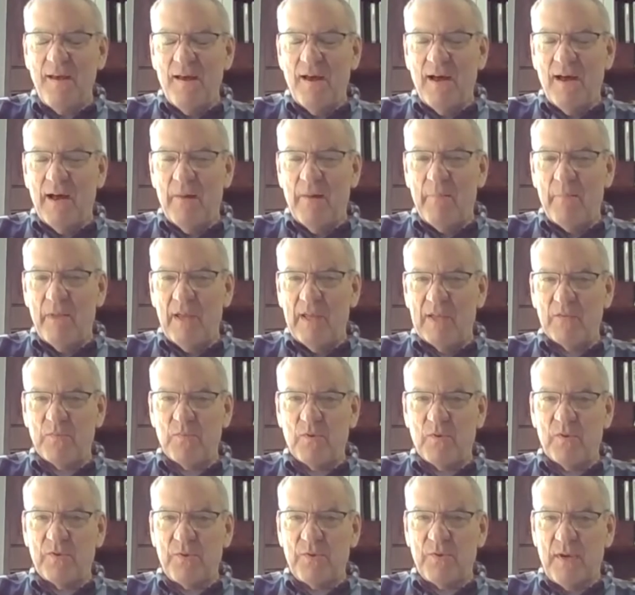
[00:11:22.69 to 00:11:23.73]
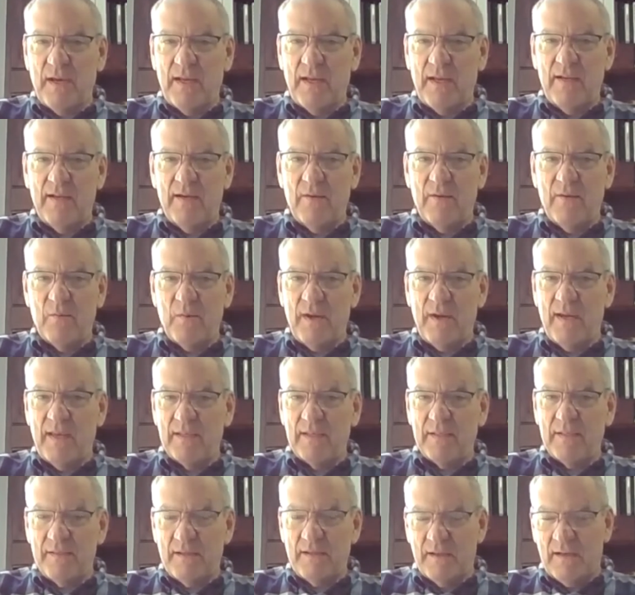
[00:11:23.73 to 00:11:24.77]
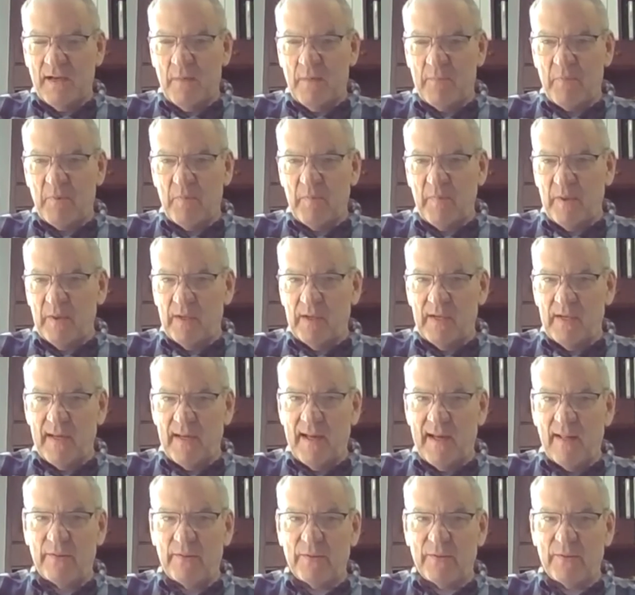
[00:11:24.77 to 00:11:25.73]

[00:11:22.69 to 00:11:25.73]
as we're trying to raise a couple $1 million.